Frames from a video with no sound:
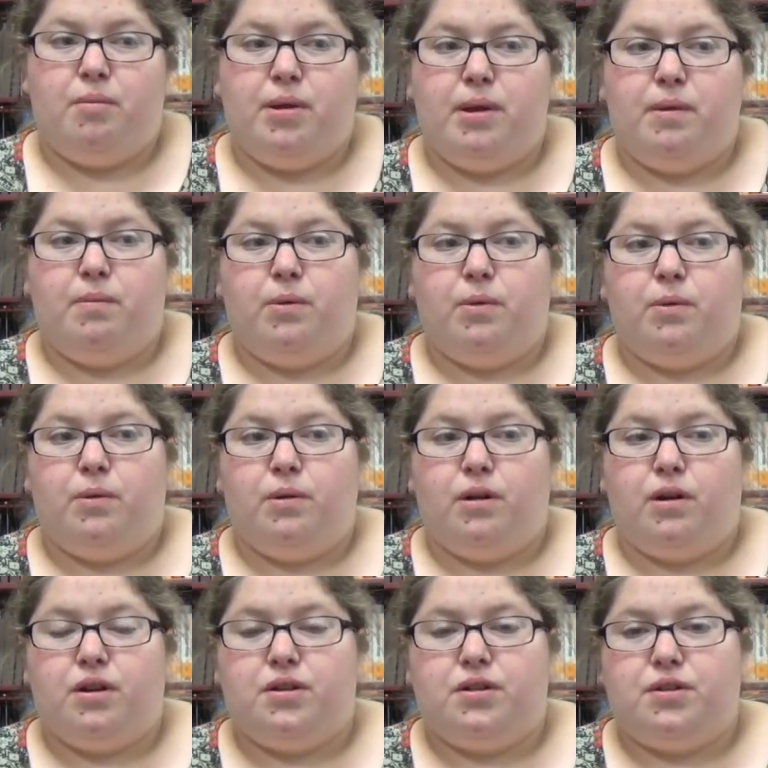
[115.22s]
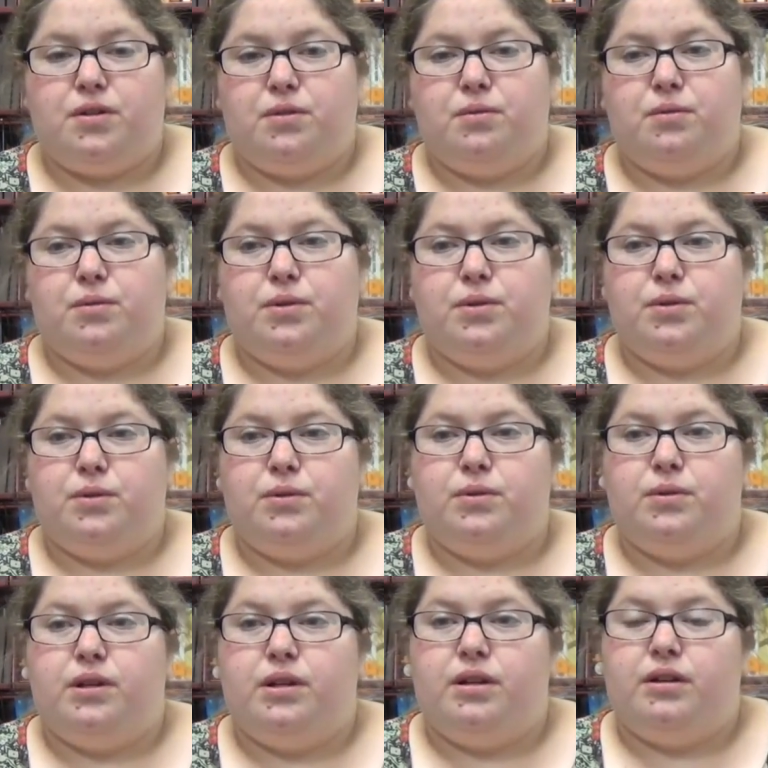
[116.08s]
people are so
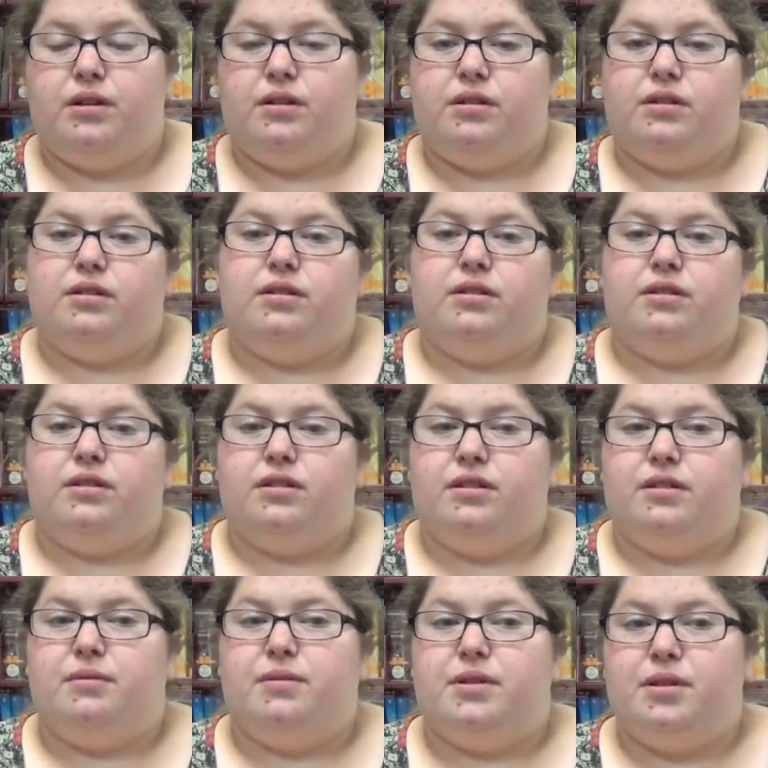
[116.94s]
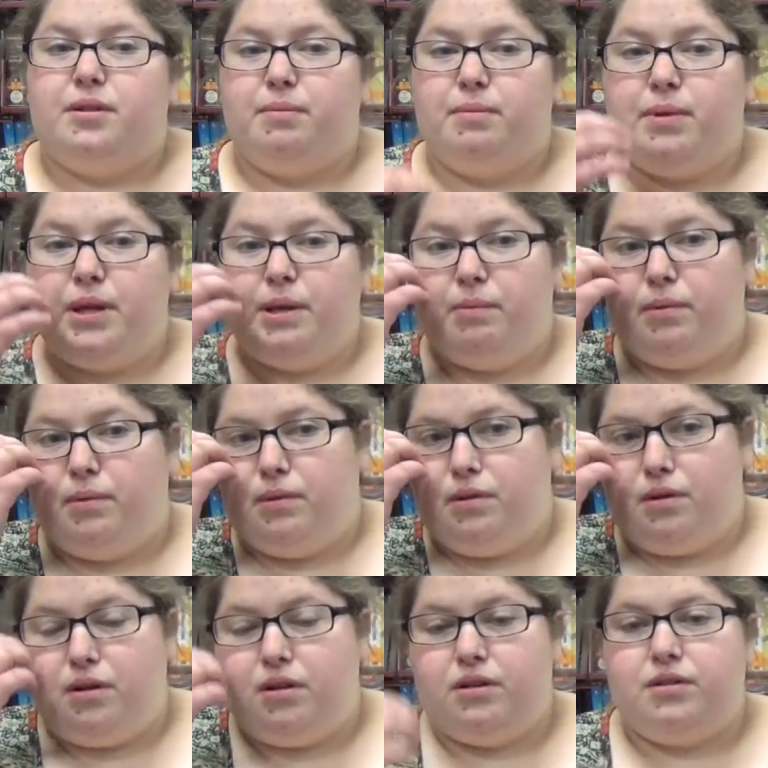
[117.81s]
rude to people
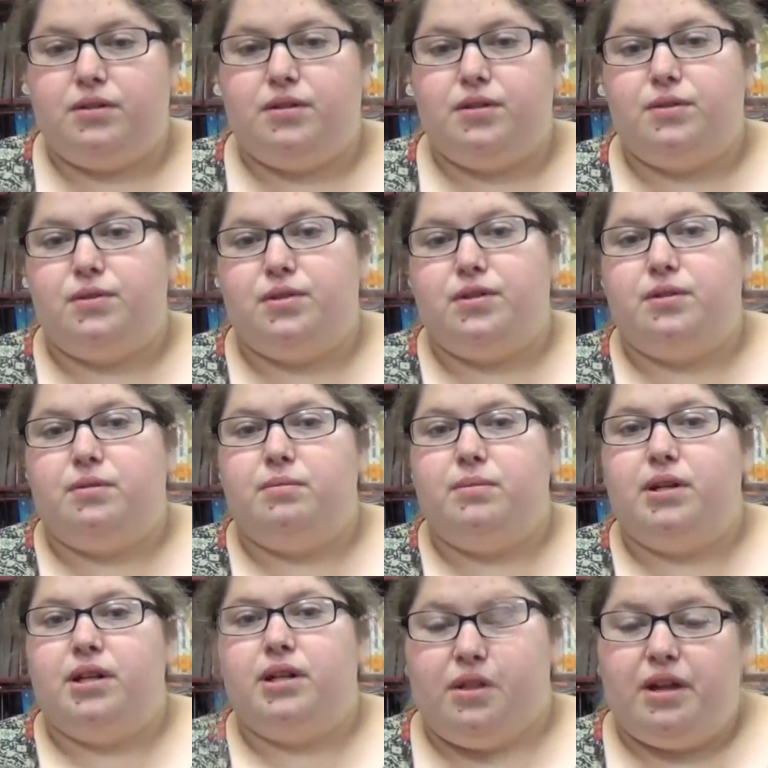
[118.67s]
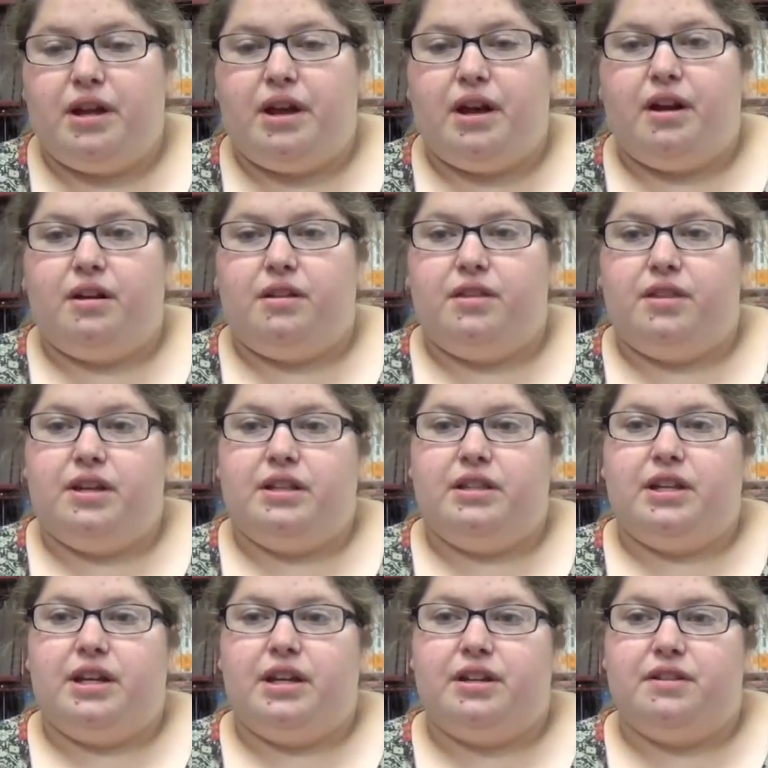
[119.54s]
on social media. How they think
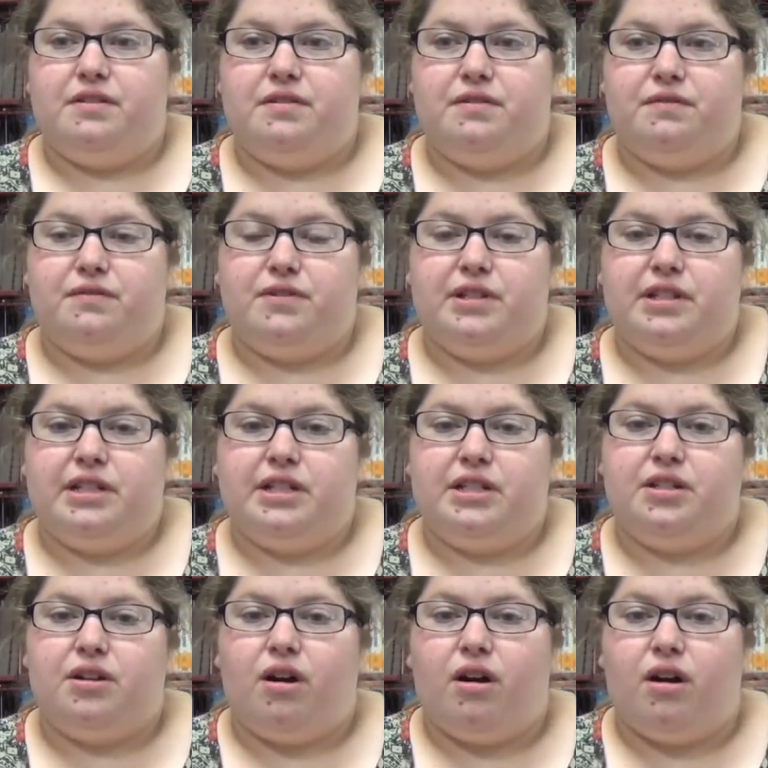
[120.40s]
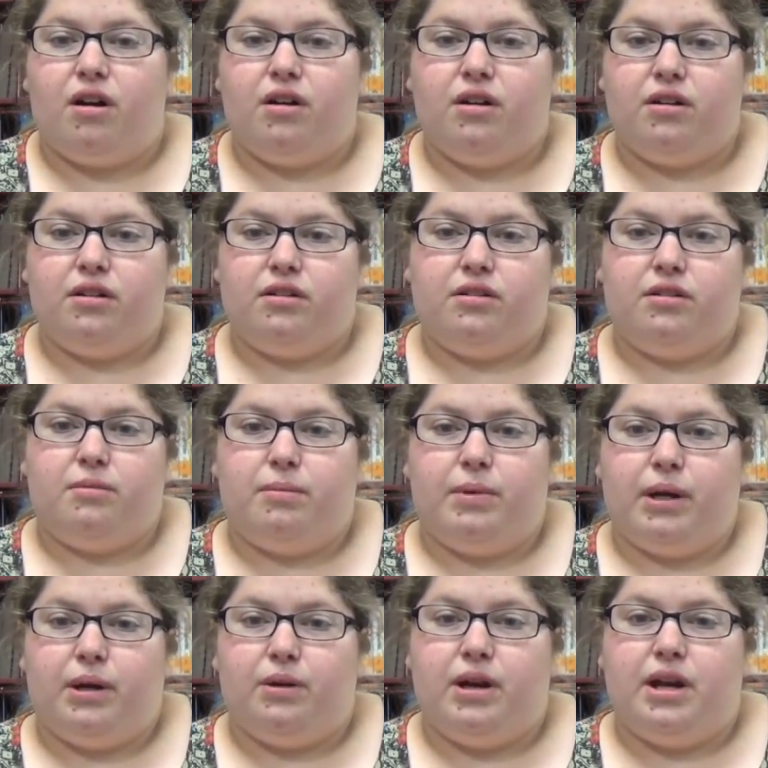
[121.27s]
they can freely talk
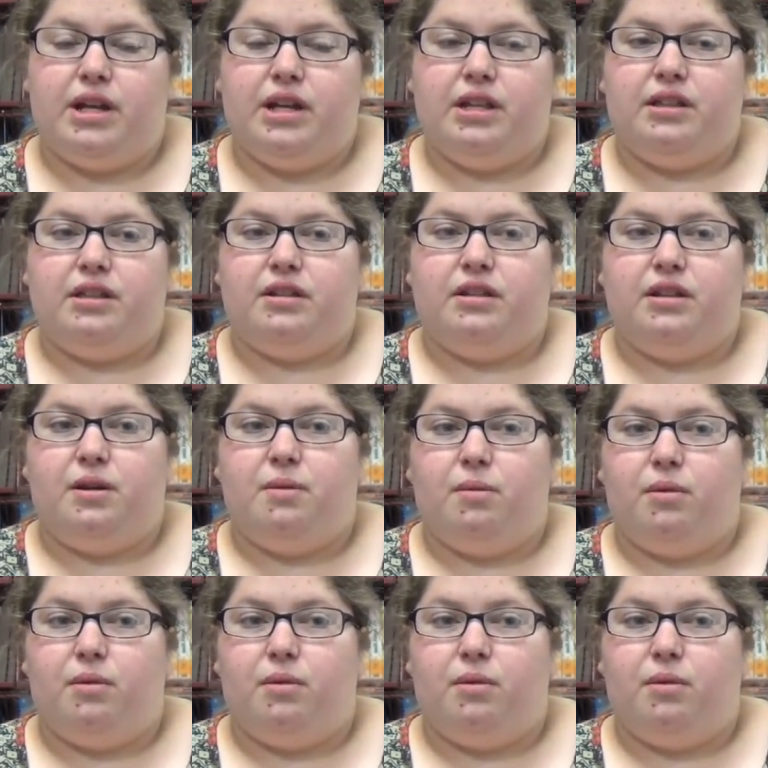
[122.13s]
about anything they